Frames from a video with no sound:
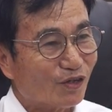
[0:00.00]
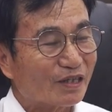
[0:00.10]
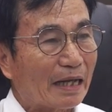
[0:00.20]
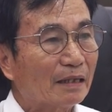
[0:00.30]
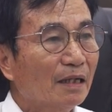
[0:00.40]
That's
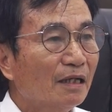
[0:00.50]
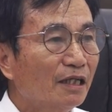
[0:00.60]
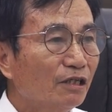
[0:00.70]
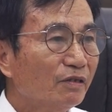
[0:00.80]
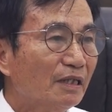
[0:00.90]
that
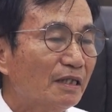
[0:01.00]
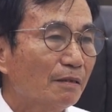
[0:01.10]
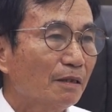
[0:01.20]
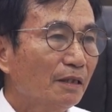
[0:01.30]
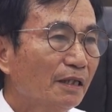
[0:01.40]
new,
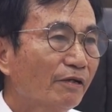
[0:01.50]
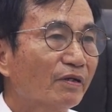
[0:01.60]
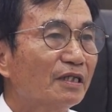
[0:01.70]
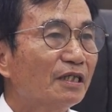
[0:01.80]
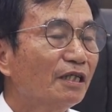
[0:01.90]
in new
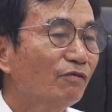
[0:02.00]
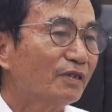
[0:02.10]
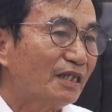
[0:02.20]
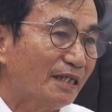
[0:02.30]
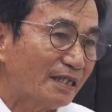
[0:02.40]
new
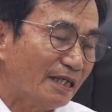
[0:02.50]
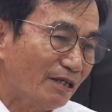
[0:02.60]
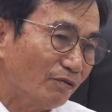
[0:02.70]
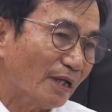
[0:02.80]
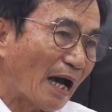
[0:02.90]
Chinese
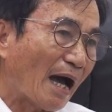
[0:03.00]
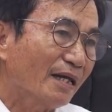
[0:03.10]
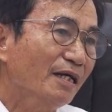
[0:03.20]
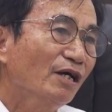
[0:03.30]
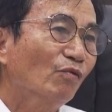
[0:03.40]
New
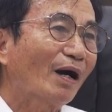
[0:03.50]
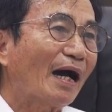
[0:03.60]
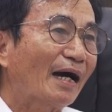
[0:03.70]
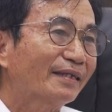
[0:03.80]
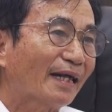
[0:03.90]
Year, one
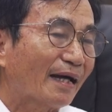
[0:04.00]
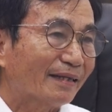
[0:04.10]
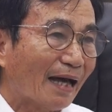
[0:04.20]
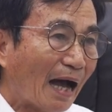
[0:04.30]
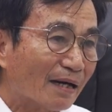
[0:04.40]
anta
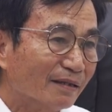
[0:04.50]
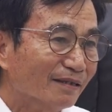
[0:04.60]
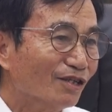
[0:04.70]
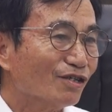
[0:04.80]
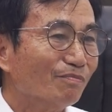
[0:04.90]

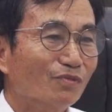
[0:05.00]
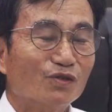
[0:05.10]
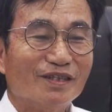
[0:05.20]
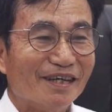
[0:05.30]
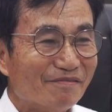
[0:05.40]
dahan, that's
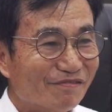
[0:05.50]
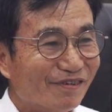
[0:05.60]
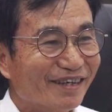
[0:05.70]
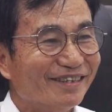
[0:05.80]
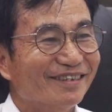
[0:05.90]
musu de
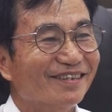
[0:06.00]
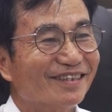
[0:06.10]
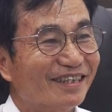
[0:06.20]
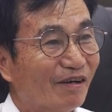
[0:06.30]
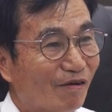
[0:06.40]
free, that's
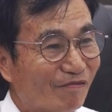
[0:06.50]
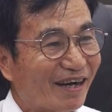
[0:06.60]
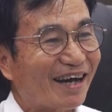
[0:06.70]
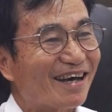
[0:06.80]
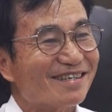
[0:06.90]
the one
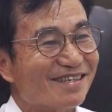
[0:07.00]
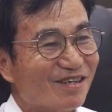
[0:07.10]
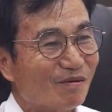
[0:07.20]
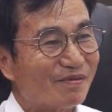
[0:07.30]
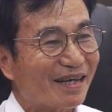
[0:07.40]
vacancy
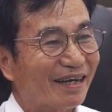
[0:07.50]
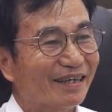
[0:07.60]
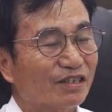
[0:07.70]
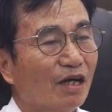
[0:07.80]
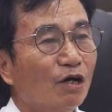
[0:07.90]
of sang.
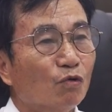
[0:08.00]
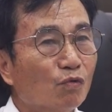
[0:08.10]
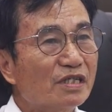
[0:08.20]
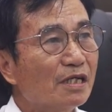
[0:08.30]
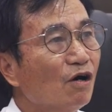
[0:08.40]
That's
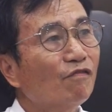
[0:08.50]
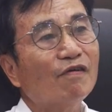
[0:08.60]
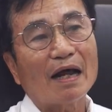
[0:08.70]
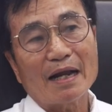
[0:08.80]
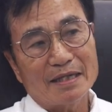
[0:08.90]
unsi
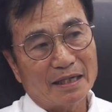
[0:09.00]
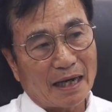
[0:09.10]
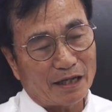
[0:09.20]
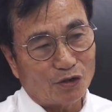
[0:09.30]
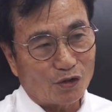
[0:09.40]
ofala
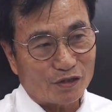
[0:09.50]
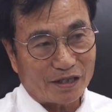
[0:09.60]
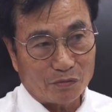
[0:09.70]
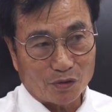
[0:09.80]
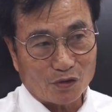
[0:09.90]
ikadolo
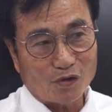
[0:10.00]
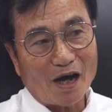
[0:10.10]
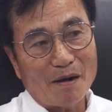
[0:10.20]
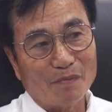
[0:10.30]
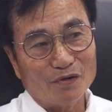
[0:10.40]
se woloko,
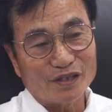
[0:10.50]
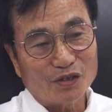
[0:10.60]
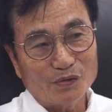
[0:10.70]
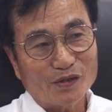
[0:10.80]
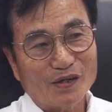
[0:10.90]
am lu
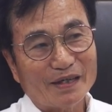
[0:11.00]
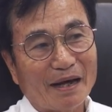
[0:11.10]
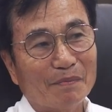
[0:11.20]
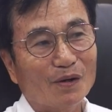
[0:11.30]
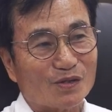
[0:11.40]
tuko
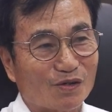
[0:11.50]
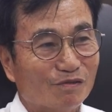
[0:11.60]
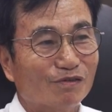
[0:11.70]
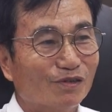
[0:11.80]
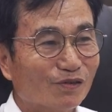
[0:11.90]
na also
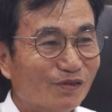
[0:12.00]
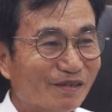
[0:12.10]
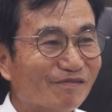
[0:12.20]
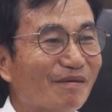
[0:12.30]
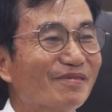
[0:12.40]
for duku
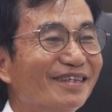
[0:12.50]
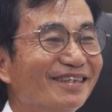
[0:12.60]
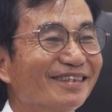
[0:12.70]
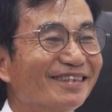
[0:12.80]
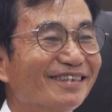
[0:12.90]
di family.